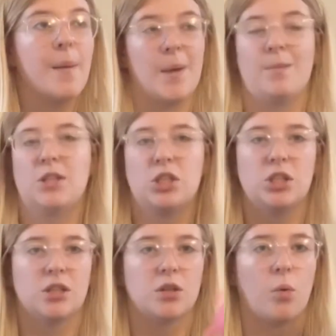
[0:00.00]
Maybe she
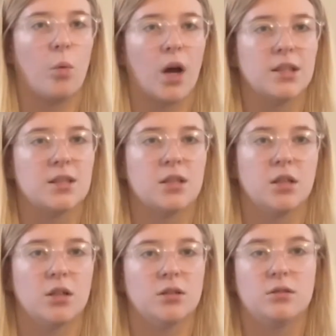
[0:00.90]
just wants
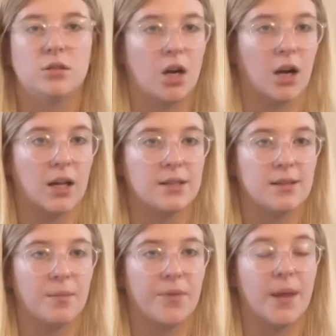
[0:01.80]
to suck on
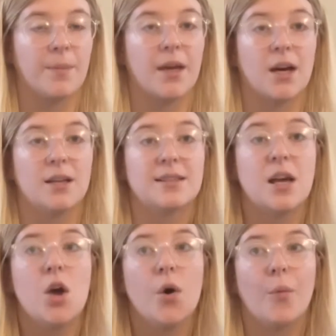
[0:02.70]
something, because
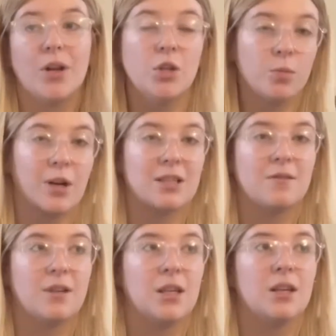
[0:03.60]
when you
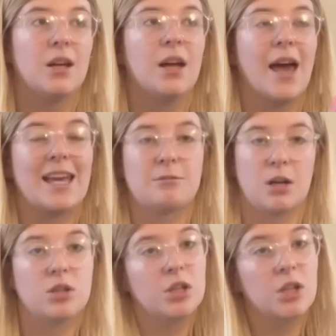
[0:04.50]
breastfeed,
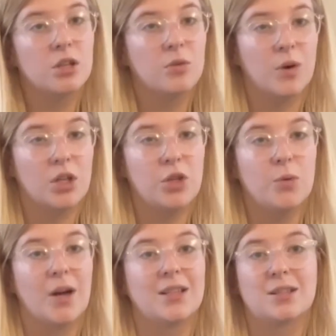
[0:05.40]
especially when
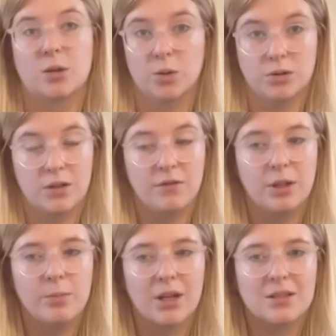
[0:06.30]
you
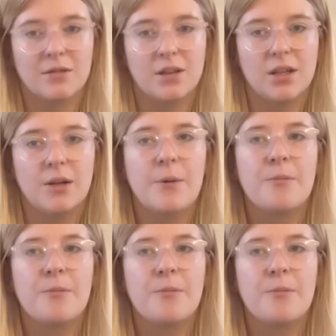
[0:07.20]
exclusively breastfeed,